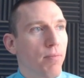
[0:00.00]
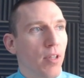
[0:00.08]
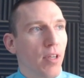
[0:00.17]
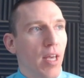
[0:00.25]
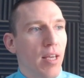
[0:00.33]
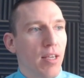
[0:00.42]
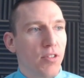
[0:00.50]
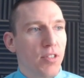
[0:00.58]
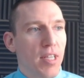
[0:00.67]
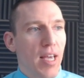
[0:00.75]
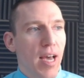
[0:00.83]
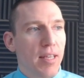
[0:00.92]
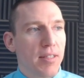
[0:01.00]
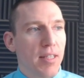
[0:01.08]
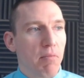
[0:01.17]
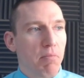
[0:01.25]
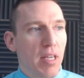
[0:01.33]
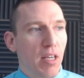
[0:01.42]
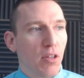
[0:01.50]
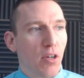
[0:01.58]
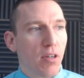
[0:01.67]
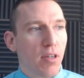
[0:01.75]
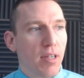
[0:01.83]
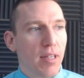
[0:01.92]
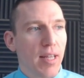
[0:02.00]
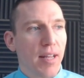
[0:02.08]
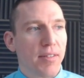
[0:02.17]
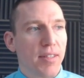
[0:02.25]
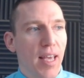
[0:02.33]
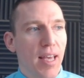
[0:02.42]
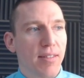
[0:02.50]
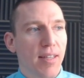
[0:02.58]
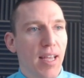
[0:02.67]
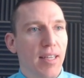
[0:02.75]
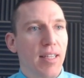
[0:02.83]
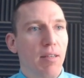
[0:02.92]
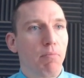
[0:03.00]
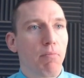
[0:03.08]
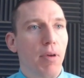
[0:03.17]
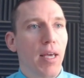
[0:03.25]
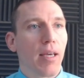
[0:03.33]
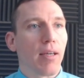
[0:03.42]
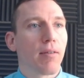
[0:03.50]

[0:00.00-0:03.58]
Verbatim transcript: Okay, here's the ICMP alert. That's the SID ping.